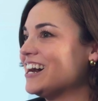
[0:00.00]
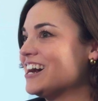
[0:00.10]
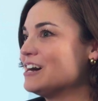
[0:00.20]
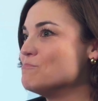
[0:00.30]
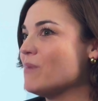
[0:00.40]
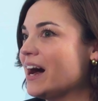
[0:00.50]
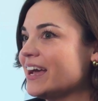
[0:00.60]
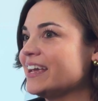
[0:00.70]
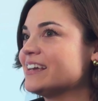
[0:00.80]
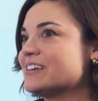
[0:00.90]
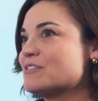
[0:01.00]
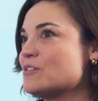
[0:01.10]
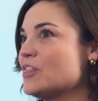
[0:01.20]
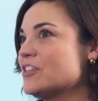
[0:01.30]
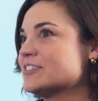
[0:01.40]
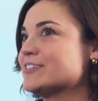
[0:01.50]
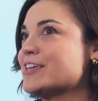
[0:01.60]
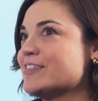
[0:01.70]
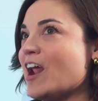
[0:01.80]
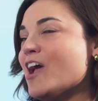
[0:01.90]
The
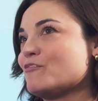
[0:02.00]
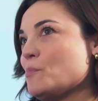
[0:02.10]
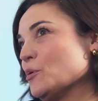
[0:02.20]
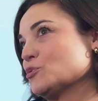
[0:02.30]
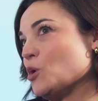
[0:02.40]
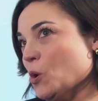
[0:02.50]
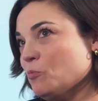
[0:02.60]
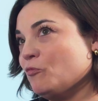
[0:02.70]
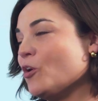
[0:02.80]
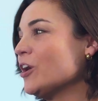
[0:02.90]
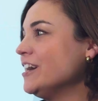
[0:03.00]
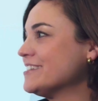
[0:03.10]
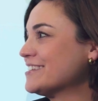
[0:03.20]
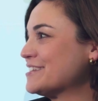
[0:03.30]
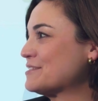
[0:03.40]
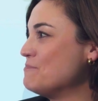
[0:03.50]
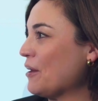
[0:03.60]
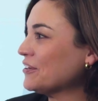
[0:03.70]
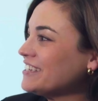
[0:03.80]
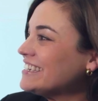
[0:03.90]
state that I have the most hope for is
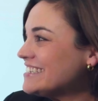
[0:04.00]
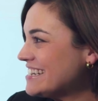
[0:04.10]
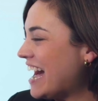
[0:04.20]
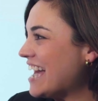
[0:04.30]
Maryland.